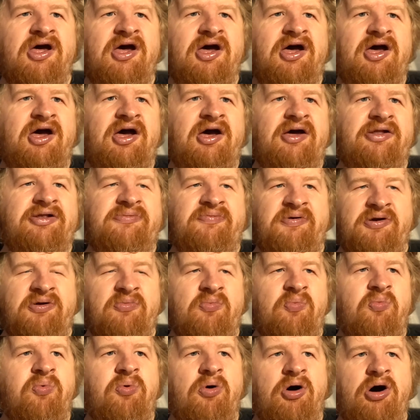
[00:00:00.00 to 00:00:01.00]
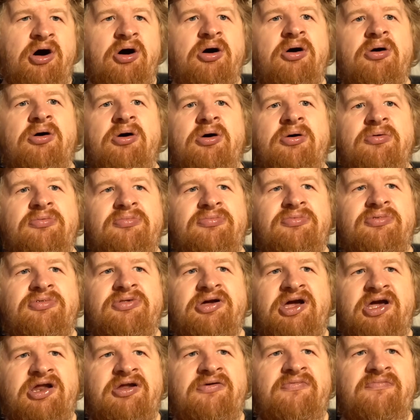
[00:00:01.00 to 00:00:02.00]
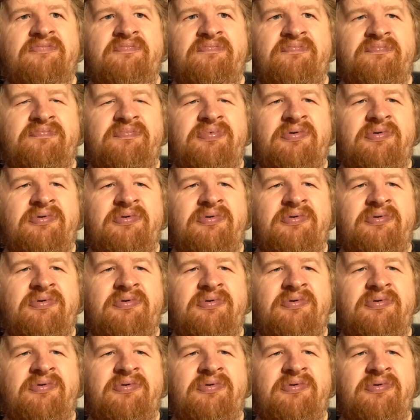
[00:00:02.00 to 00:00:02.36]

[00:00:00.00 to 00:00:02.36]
Uh, depending on what the kind of